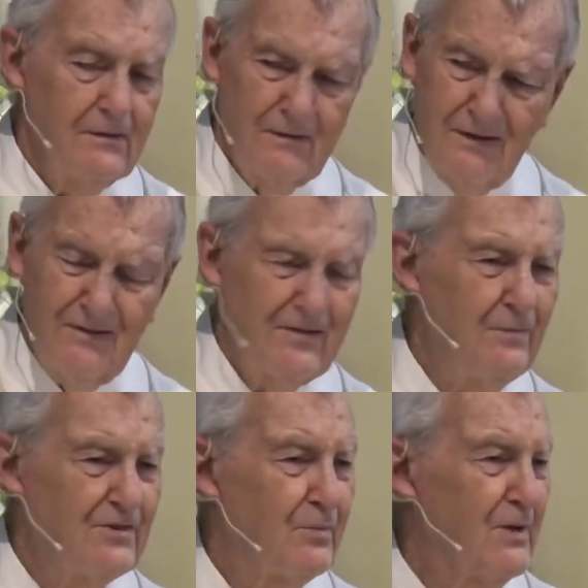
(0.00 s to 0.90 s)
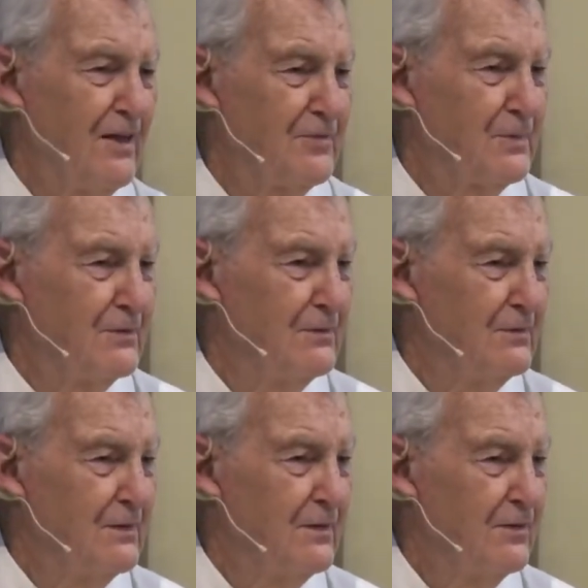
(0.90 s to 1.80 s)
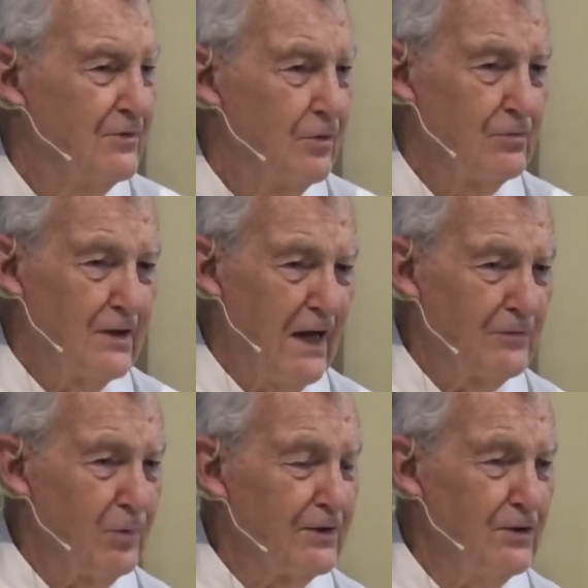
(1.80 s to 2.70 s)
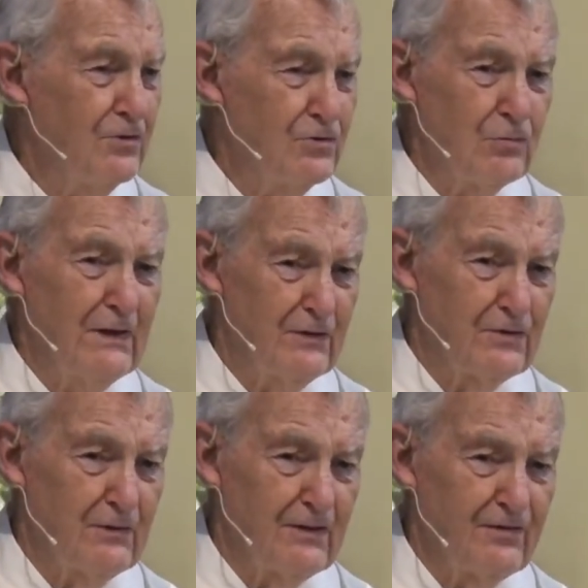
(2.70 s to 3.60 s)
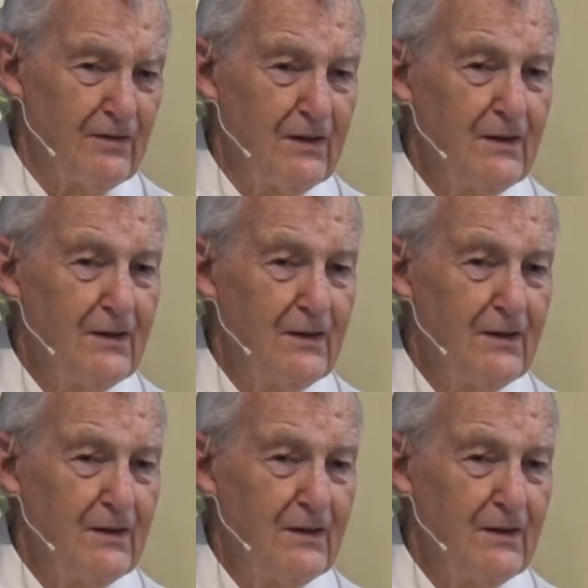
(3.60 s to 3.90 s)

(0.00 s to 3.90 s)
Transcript: he seems to prosper. So God, what are you doing to us?